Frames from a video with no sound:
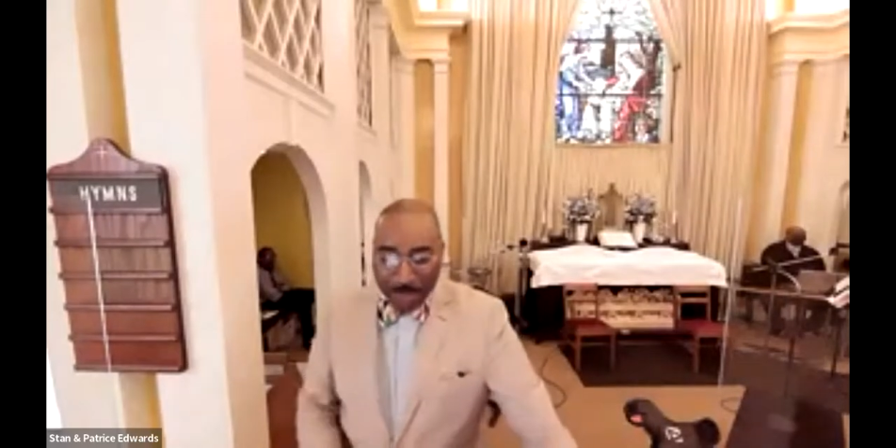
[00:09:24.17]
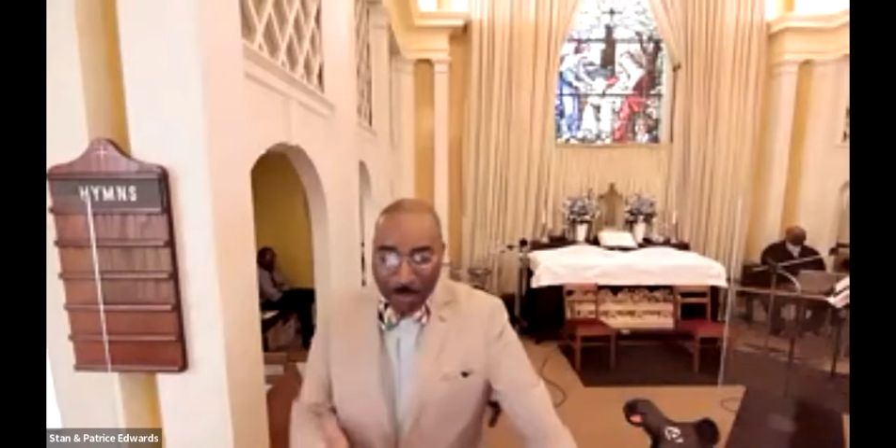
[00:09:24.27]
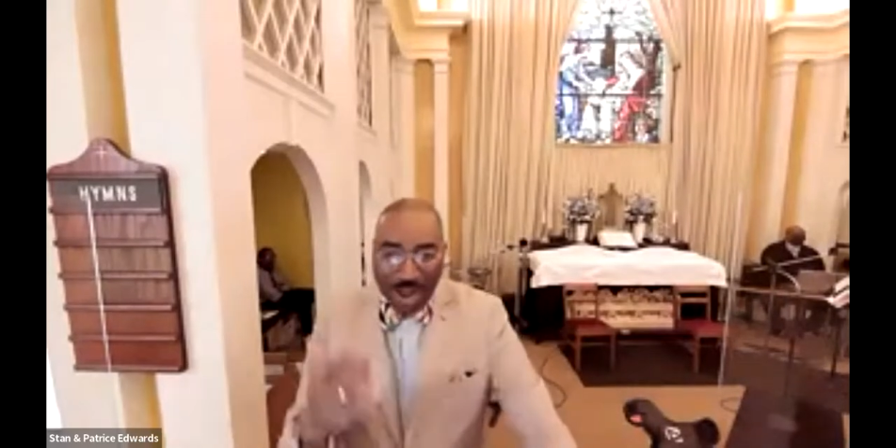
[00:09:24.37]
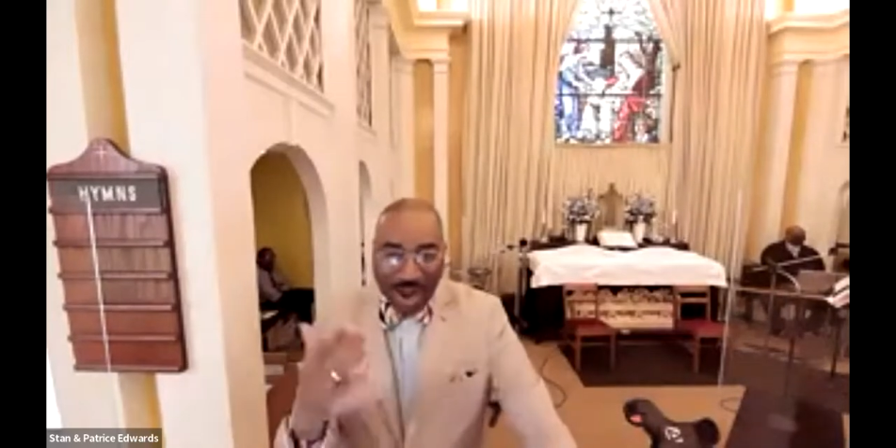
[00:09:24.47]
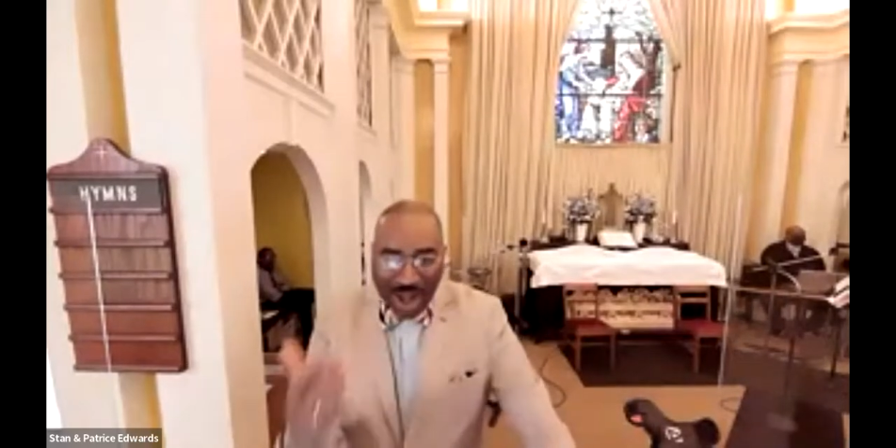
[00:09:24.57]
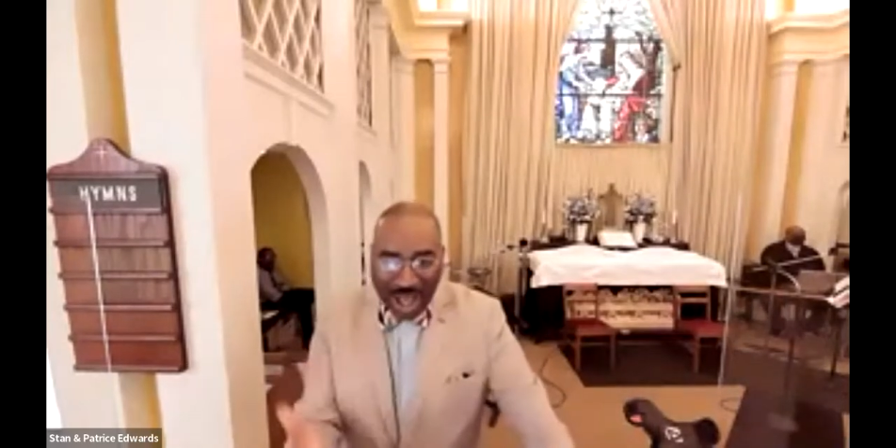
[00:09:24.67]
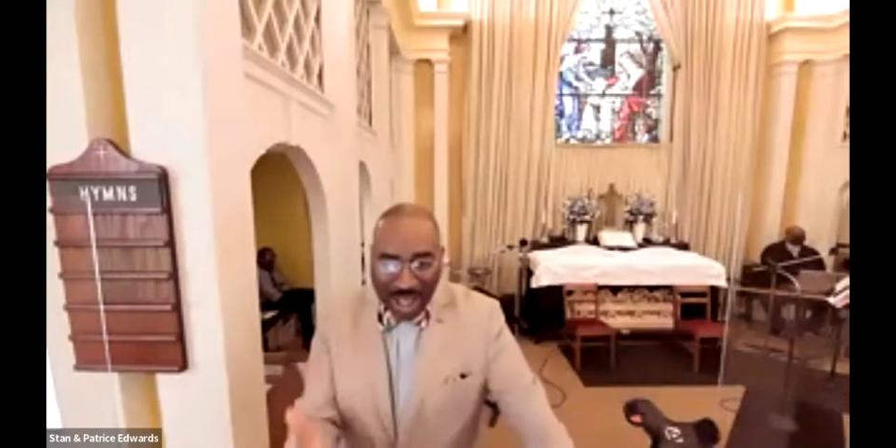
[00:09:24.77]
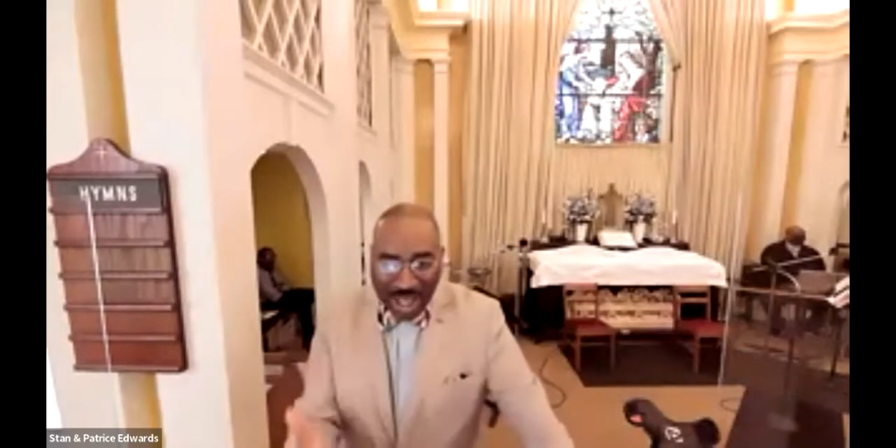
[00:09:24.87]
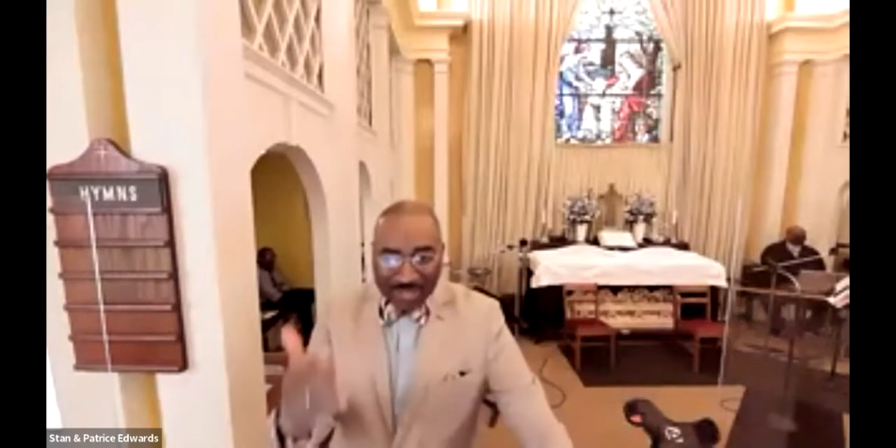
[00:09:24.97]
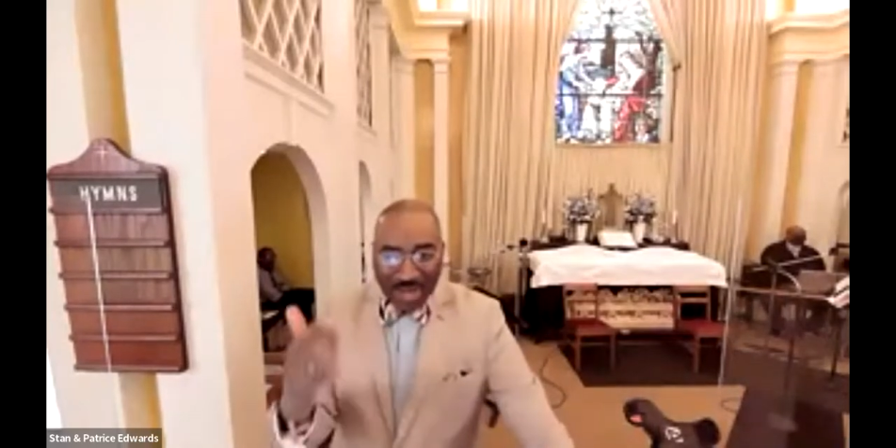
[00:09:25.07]
when our
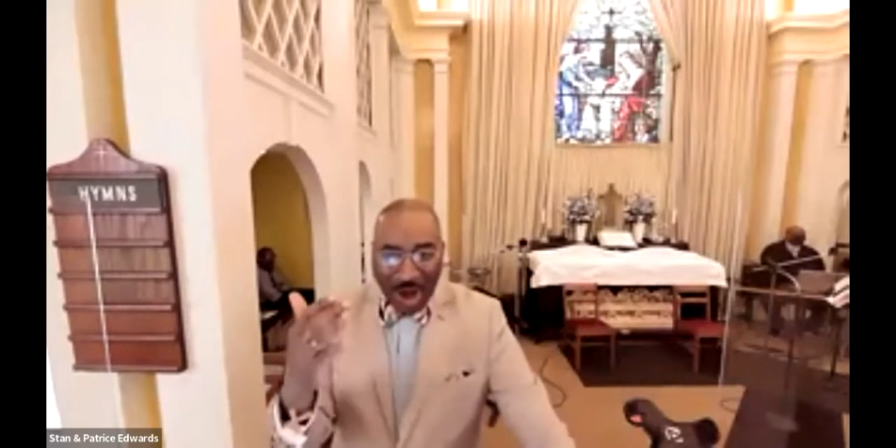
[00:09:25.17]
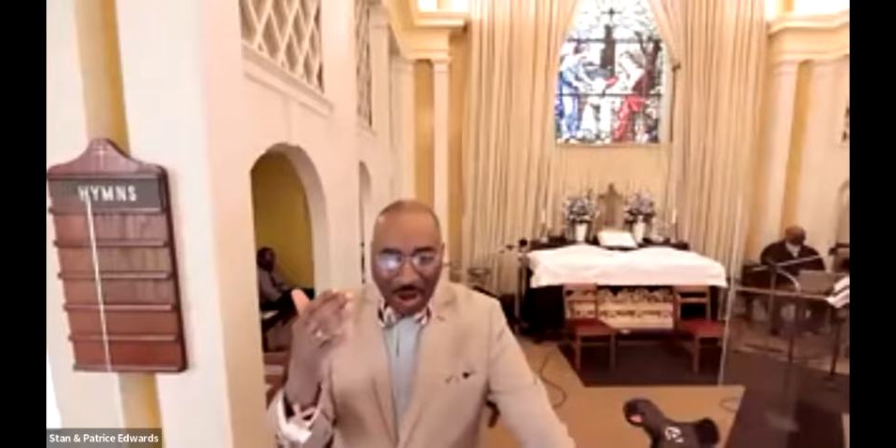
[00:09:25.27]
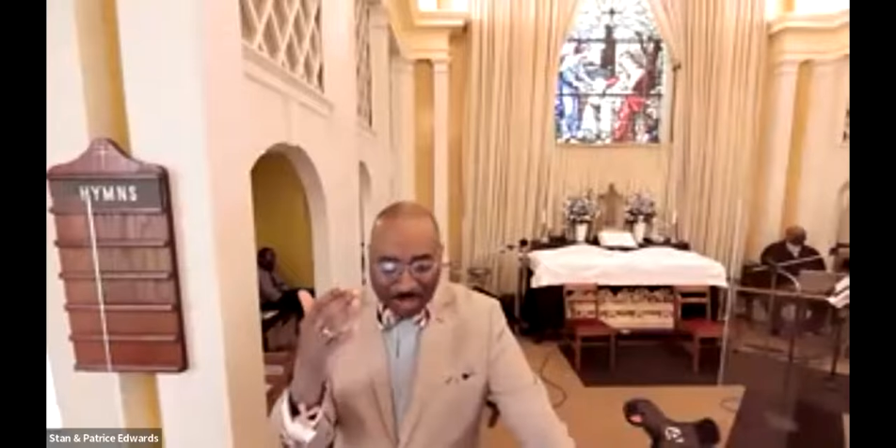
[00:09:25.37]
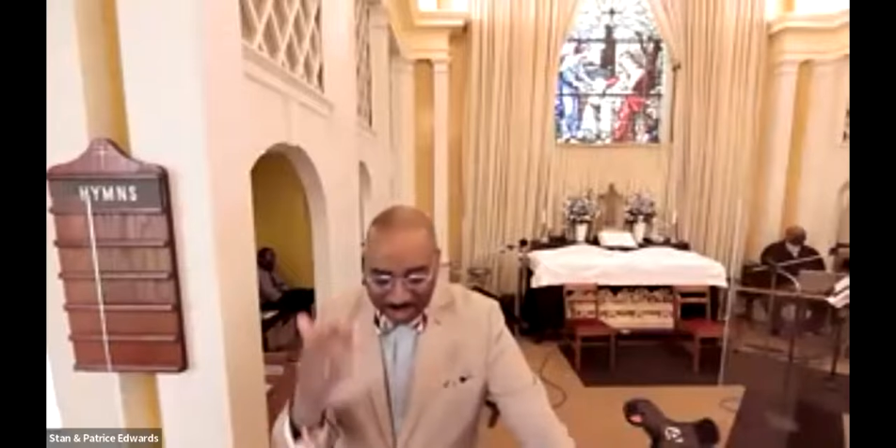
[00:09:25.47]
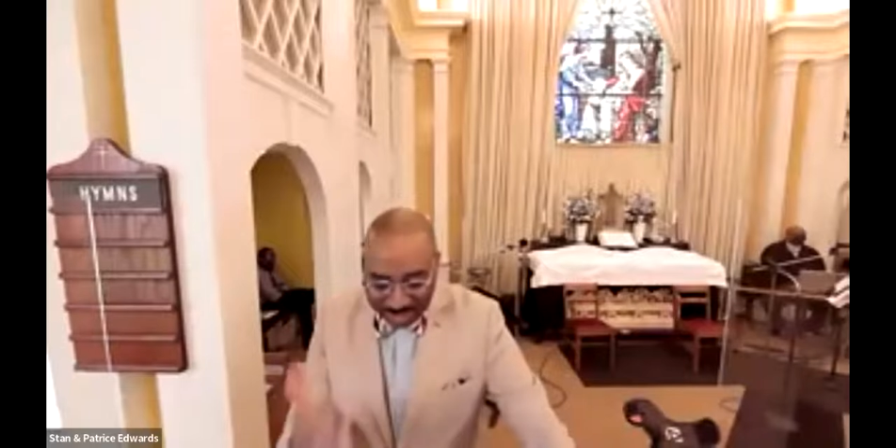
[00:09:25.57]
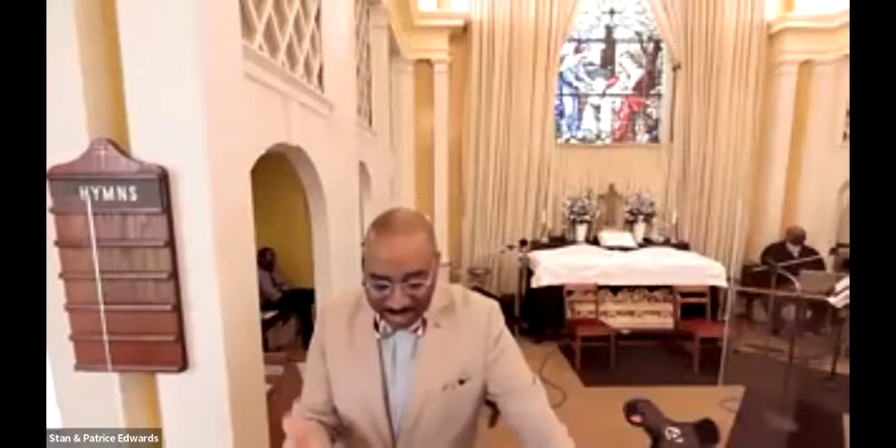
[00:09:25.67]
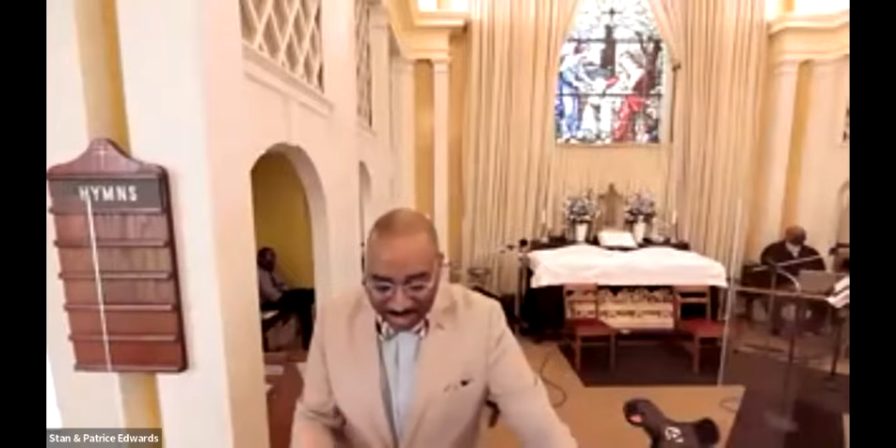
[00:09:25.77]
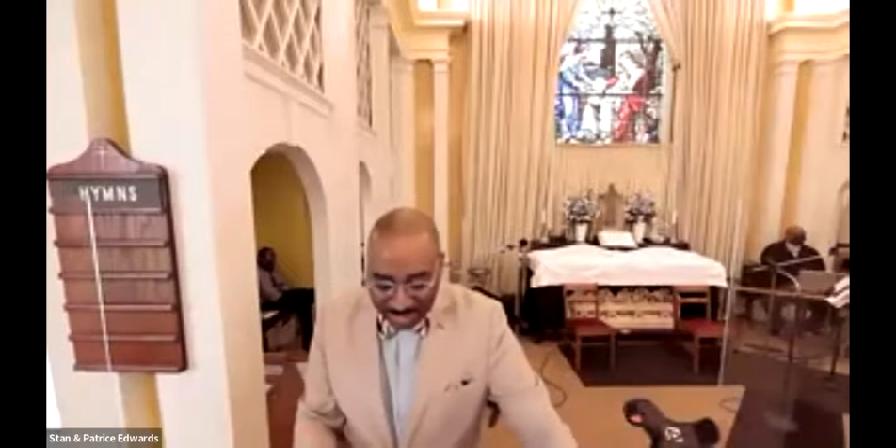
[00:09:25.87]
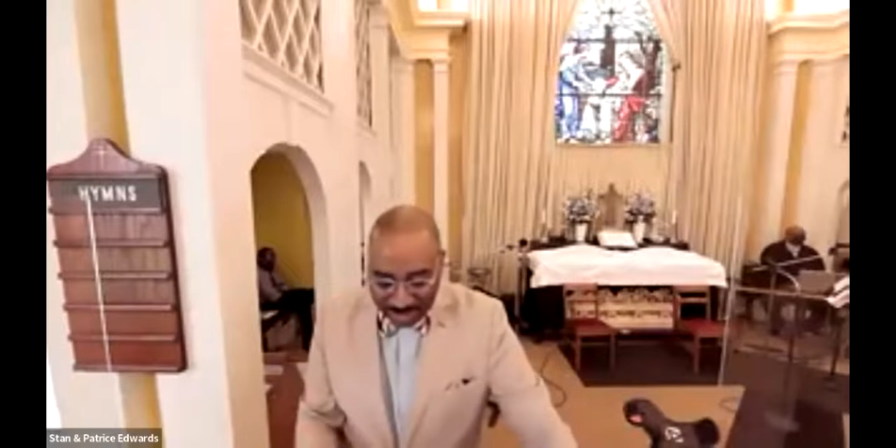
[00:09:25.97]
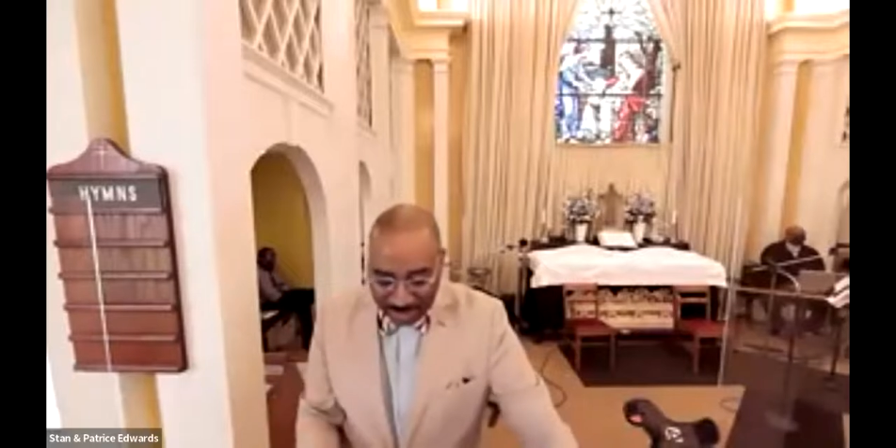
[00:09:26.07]
eyes are
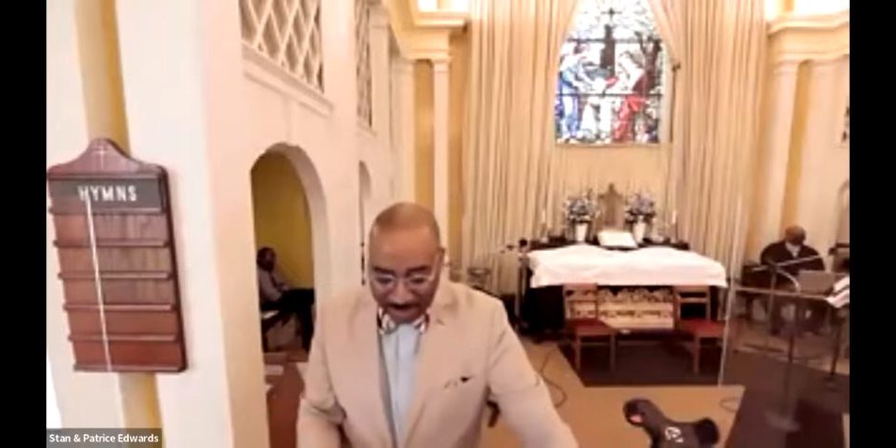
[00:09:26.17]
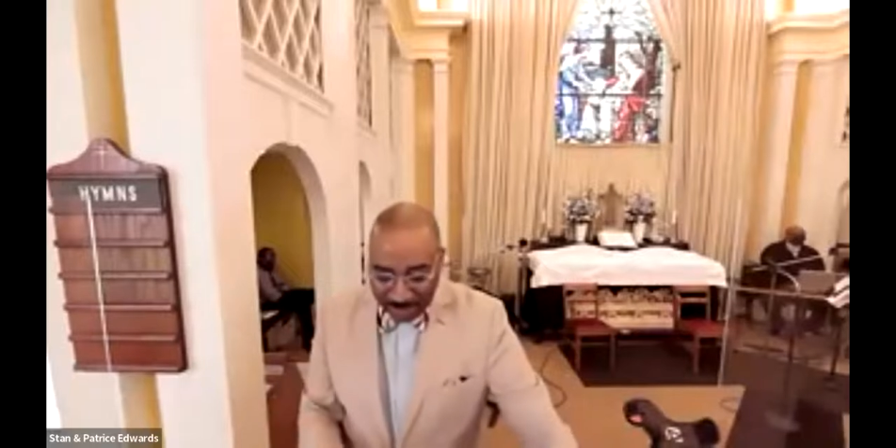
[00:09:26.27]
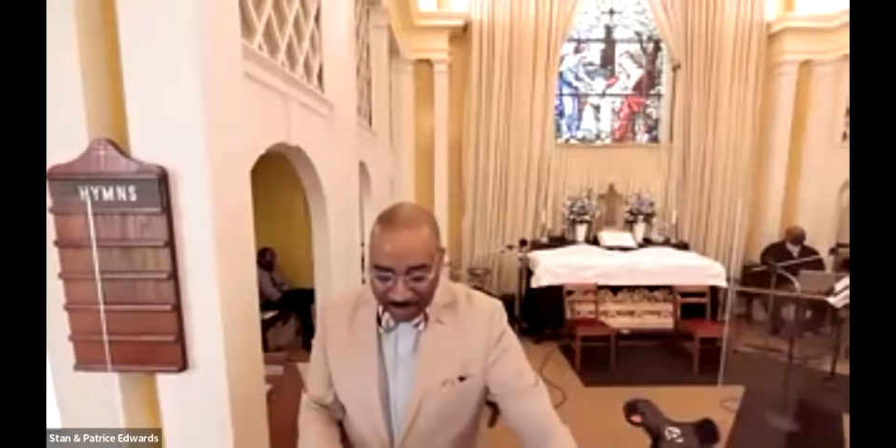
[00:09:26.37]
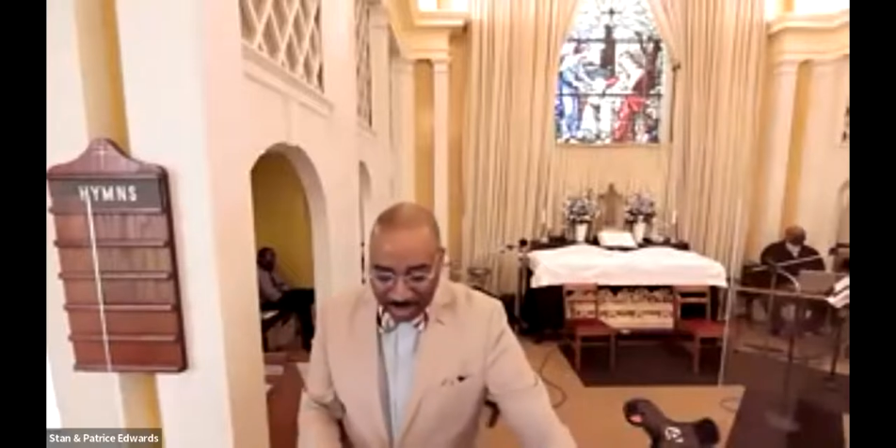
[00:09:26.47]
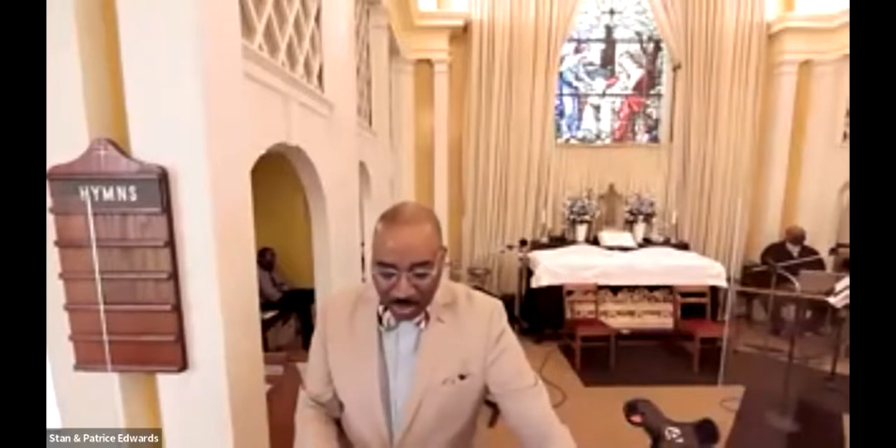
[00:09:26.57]
clear,